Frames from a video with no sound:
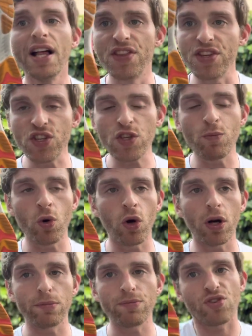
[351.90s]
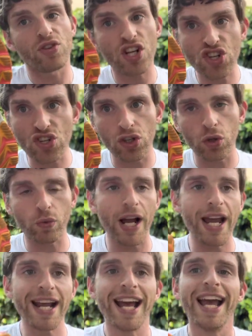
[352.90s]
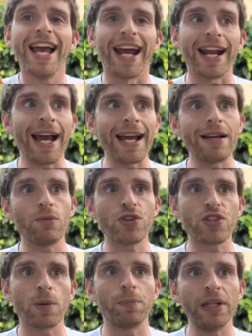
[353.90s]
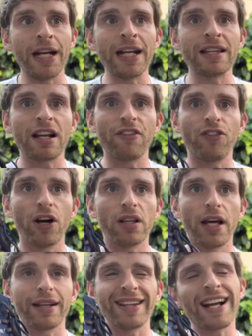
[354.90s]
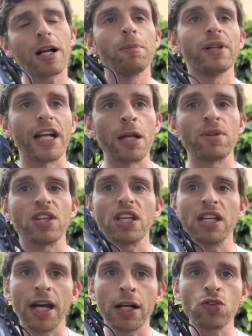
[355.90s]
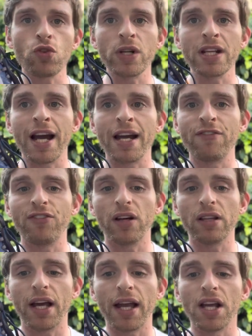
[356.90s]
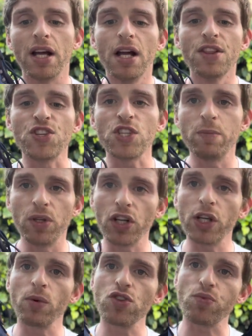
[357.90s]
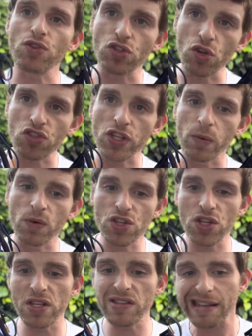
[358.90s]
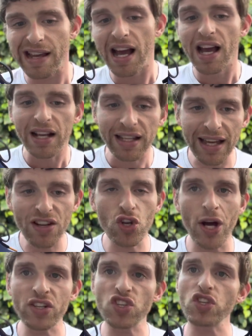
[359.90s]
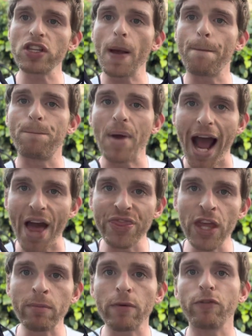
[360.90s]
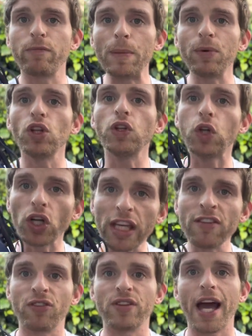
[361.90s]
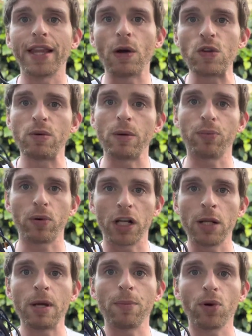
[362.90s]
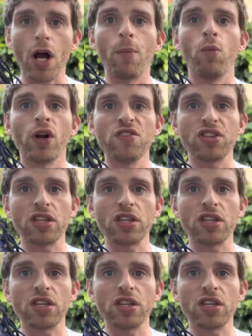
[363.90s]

This is more traditional, right? And I was complaining that I felt like, not complaining, but the Kayano 29 felt like the stability was reducing, which is not necessarily a bad thing, but for people looking for that, that was going to be a problem. Whereas the